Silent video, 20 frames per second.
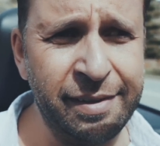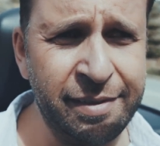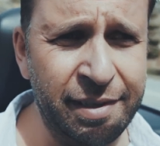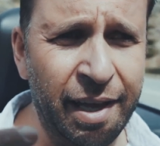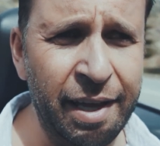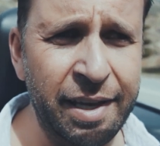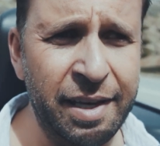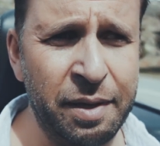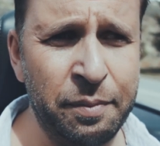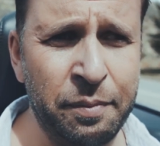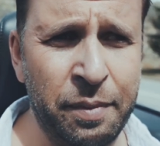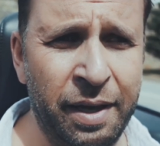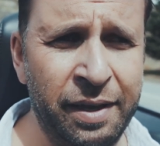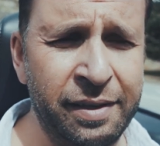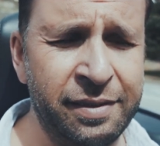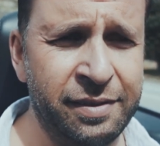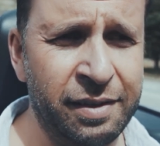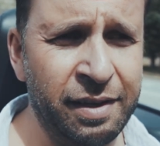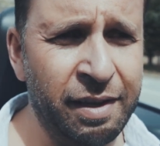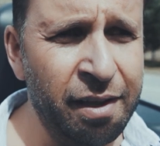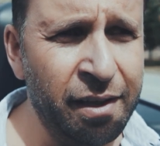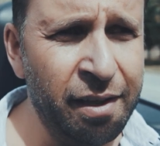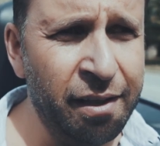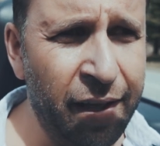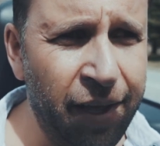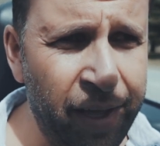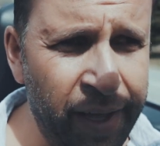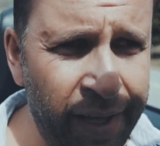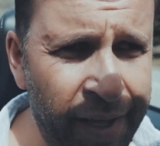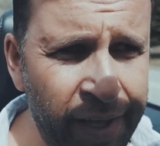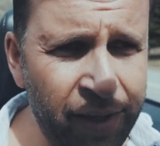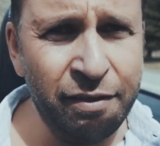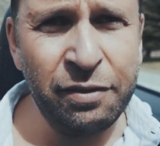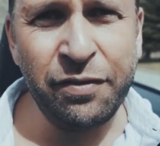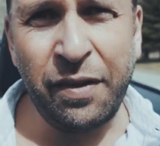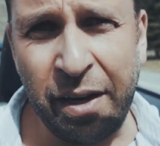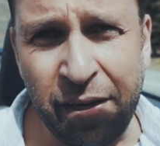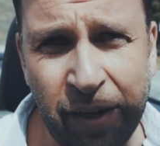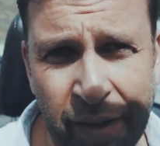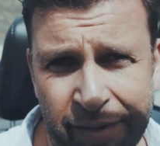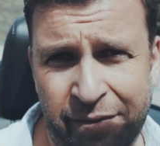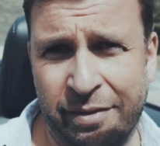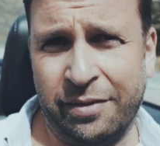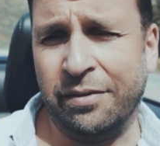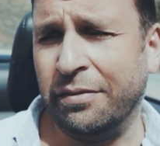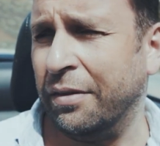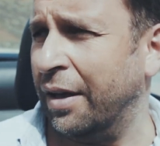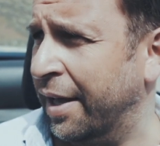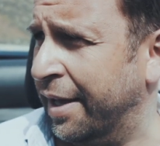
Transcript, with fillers: It's lightning based. Uh, it's very nice